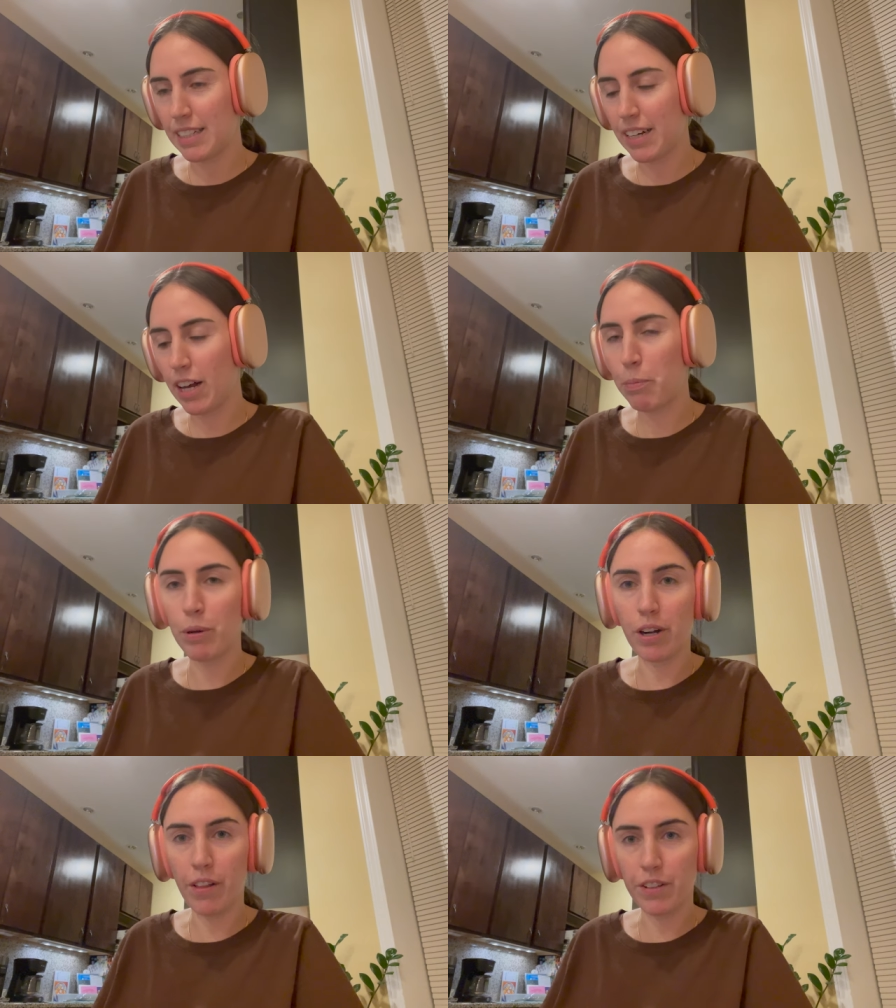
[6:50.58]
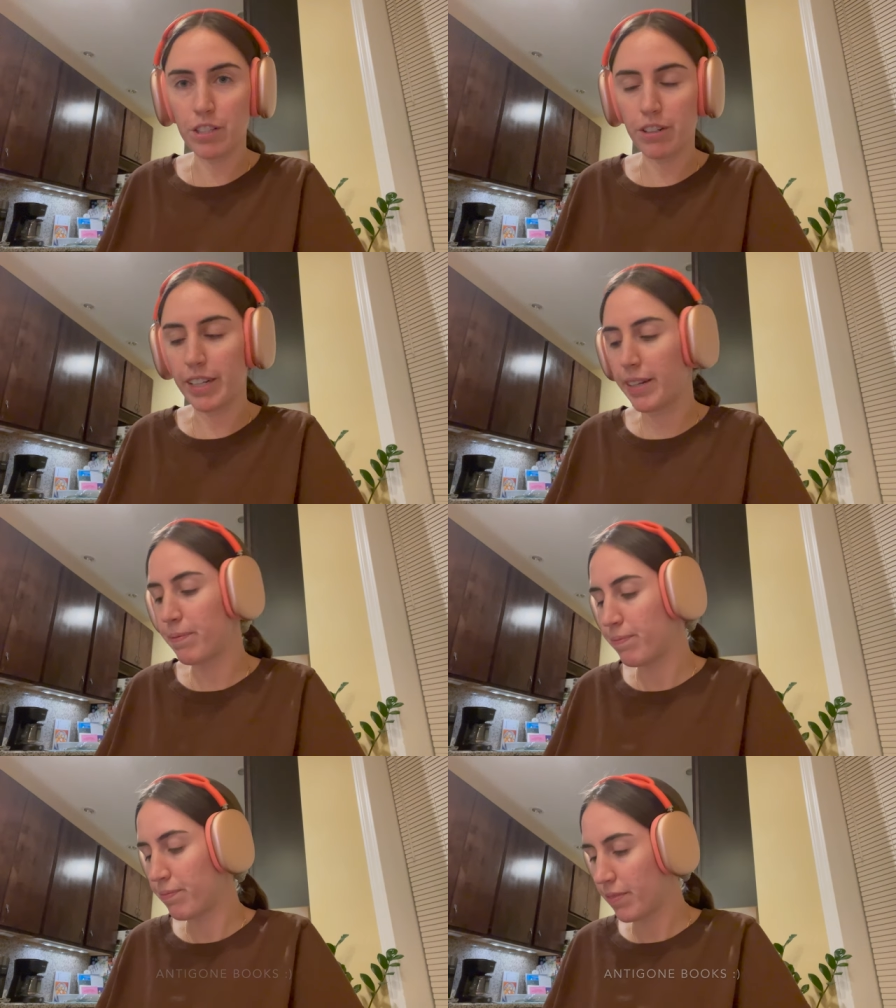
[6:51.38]
I'll put it on the
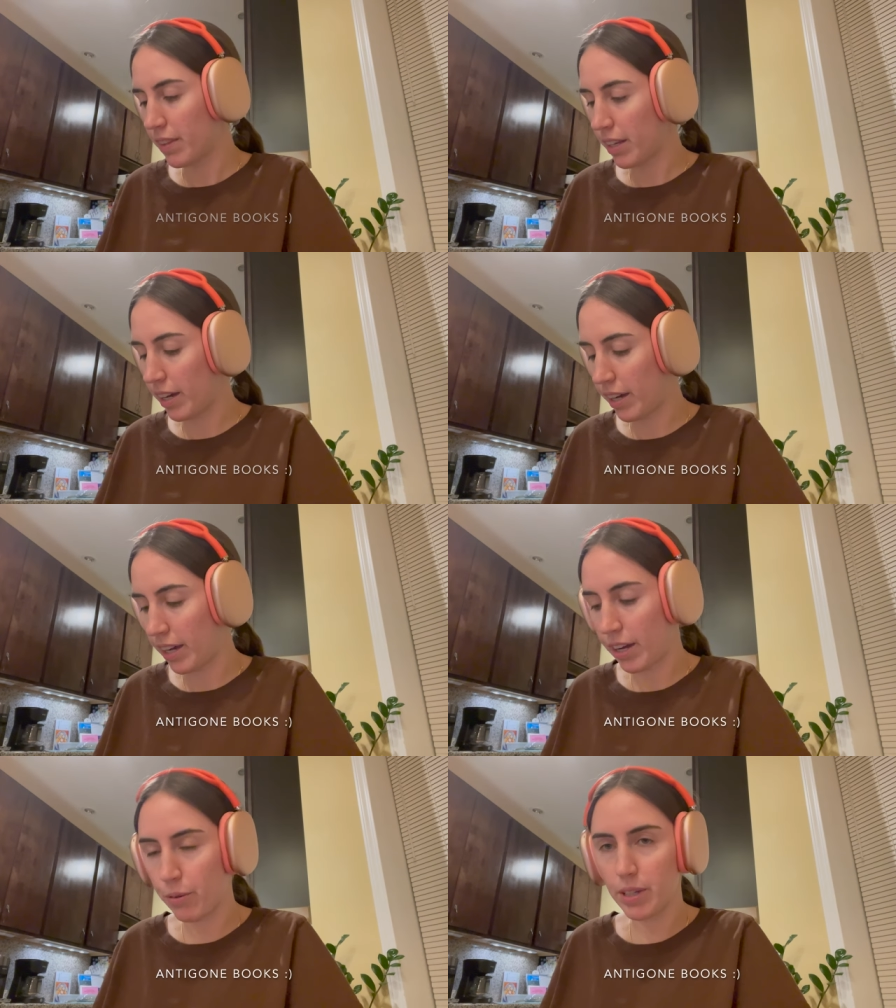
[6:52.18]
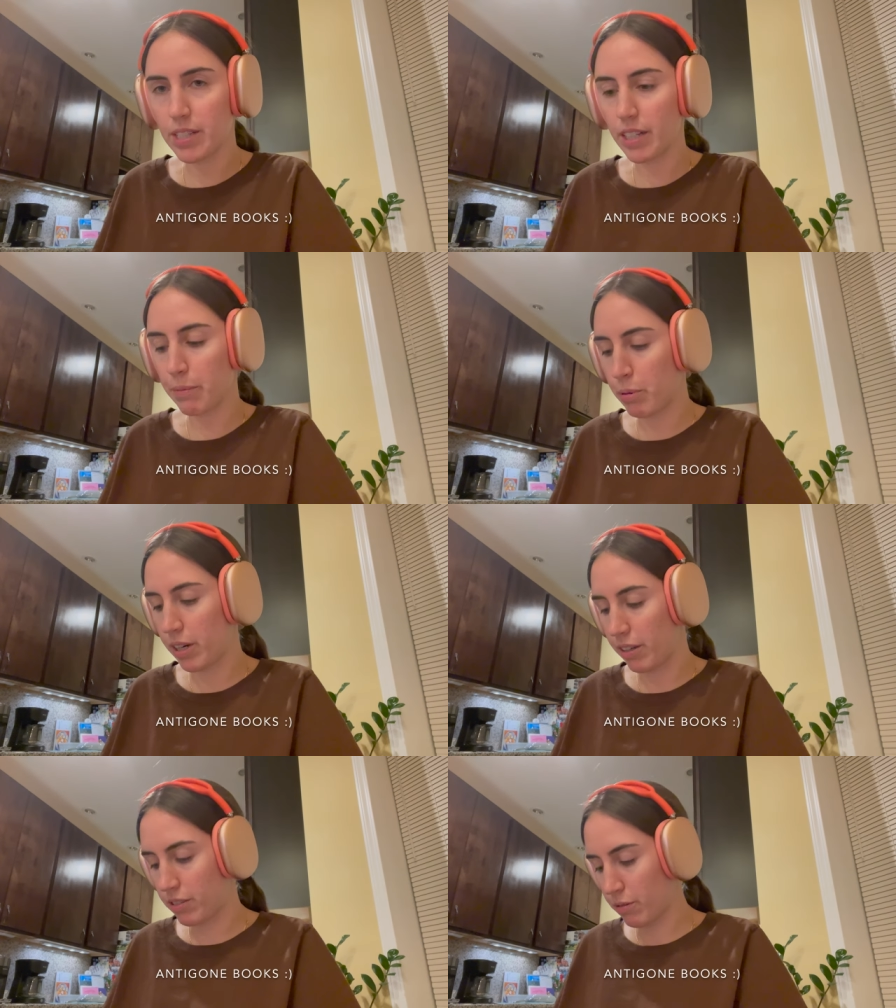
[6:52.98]
screen. I always like
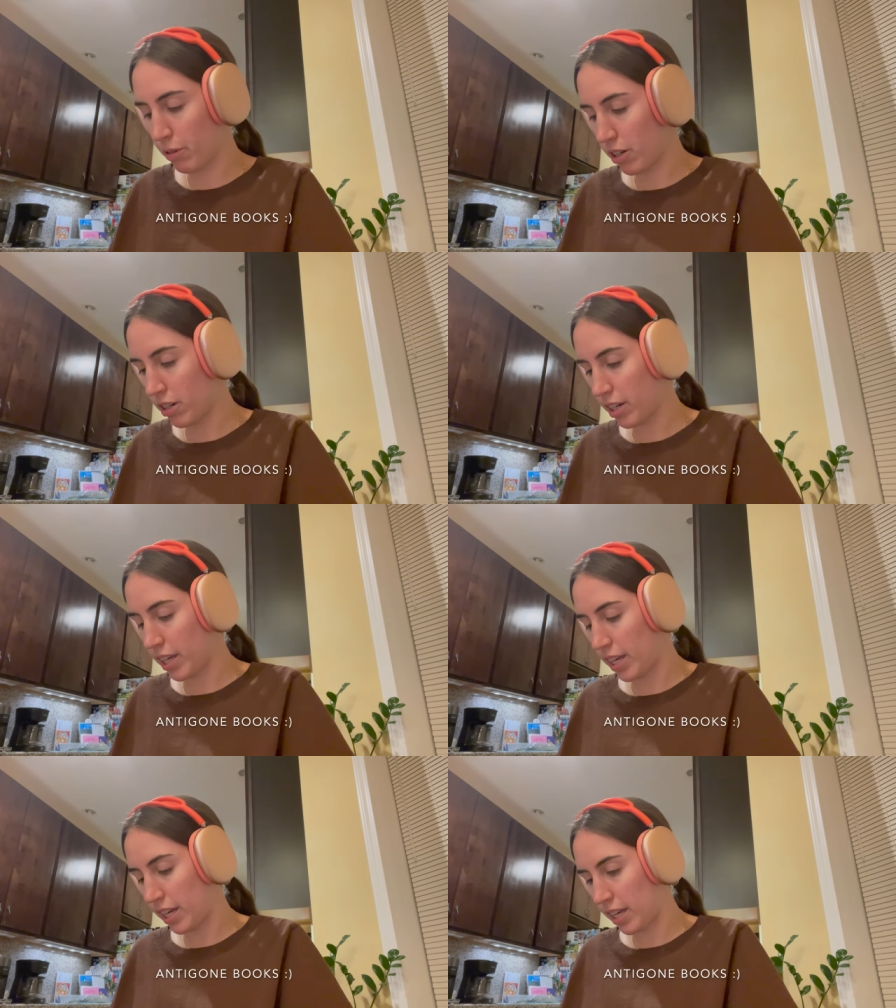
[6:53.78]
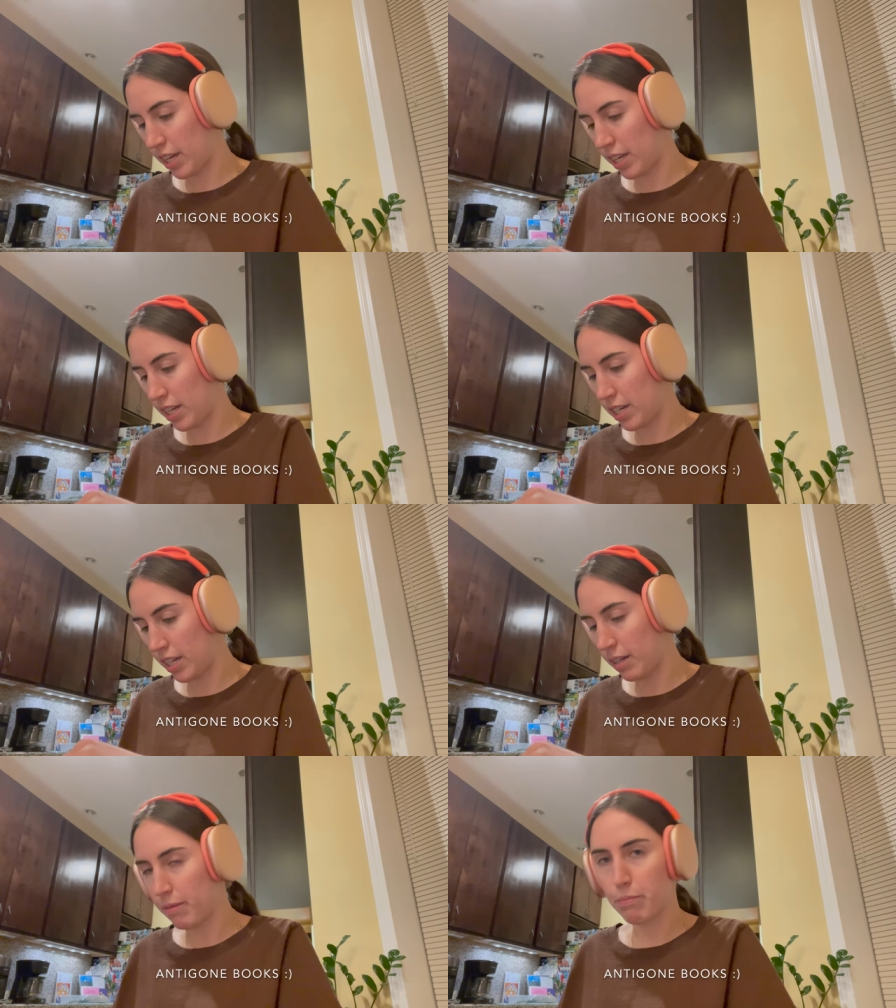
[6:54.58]
pronounce it wrong and
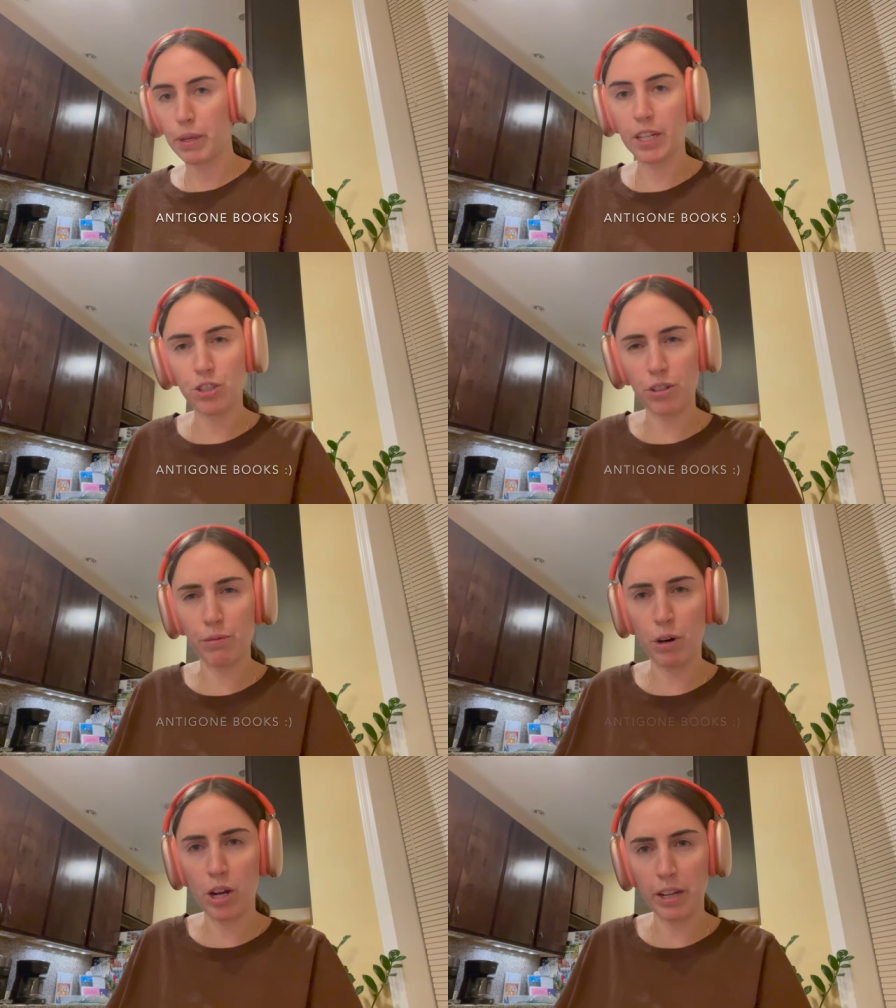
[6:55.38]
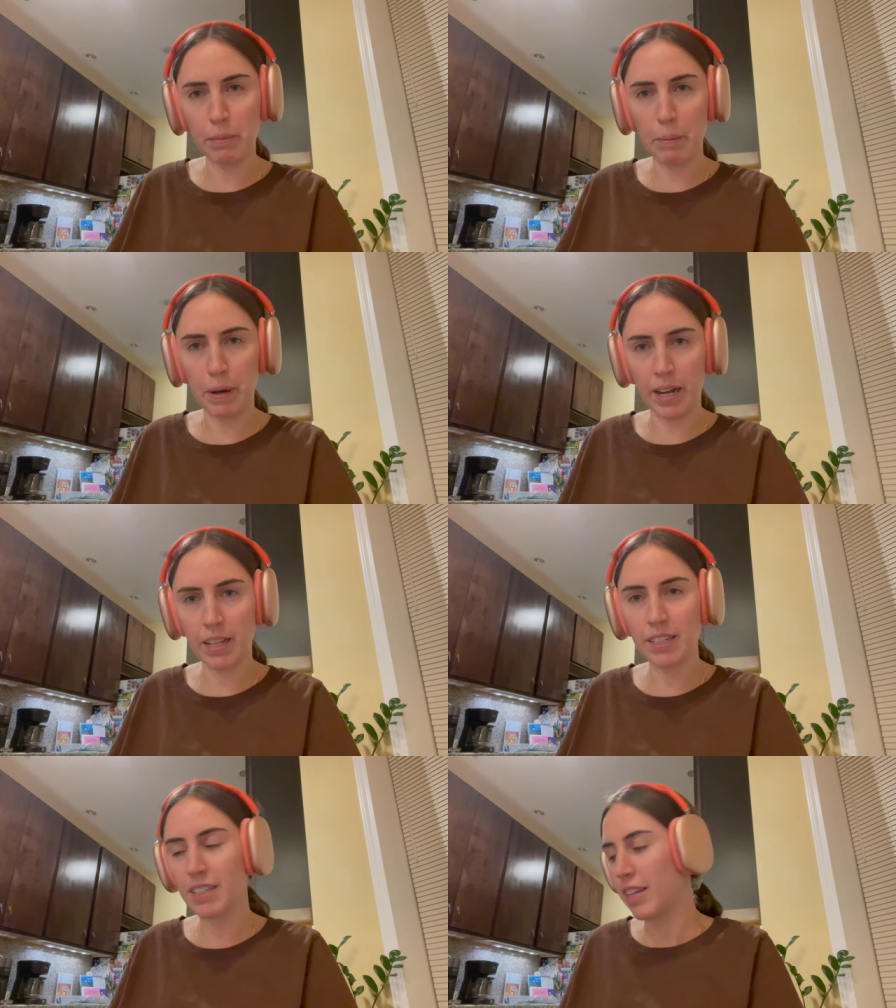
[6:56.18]
picture it wrong in my
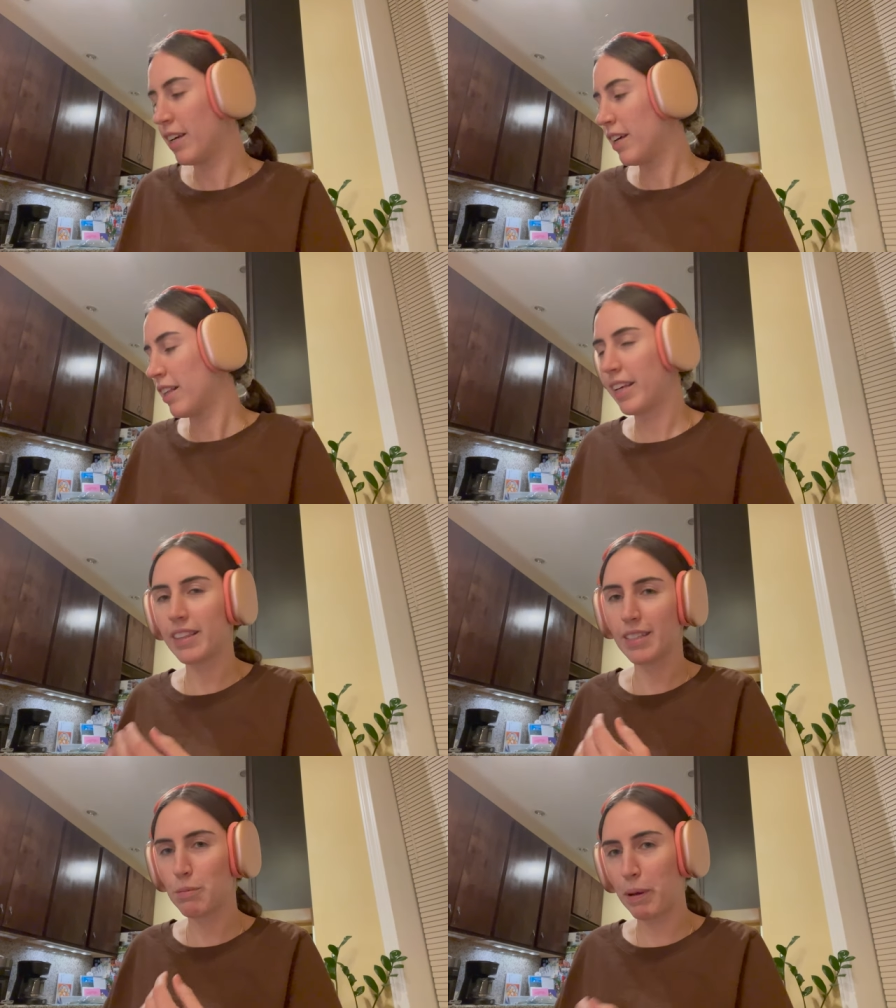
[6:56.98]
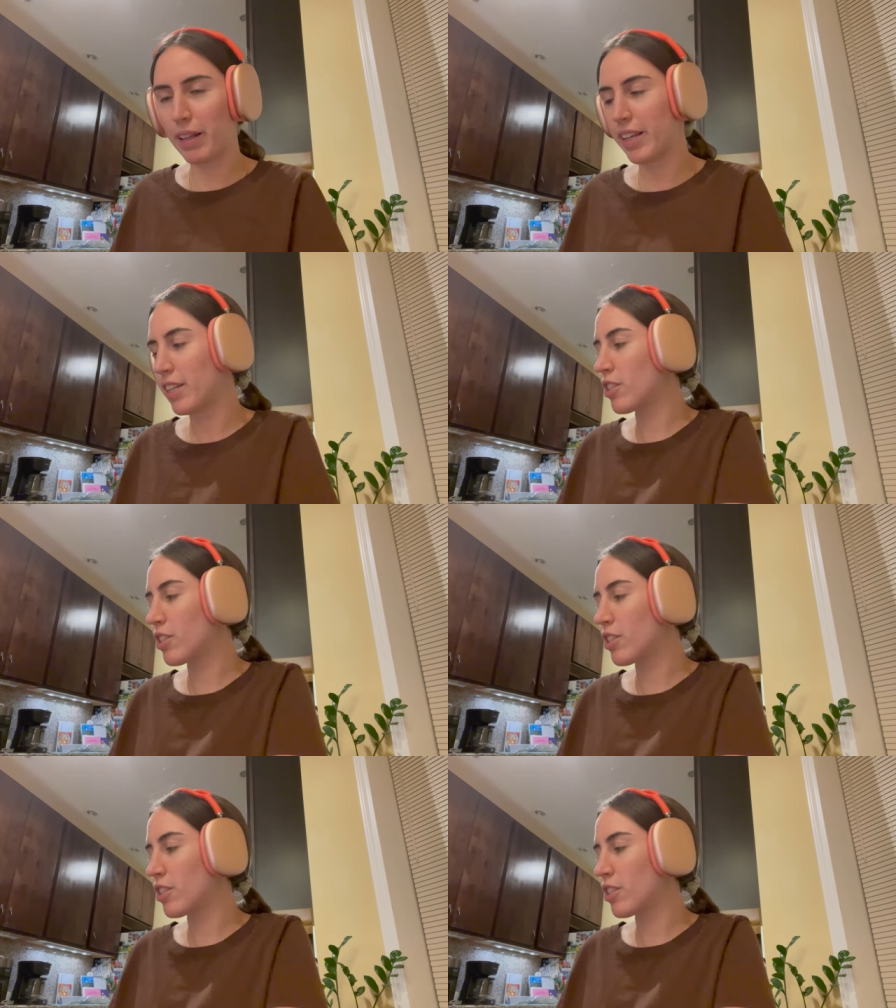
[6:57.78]
mind, like the spelling.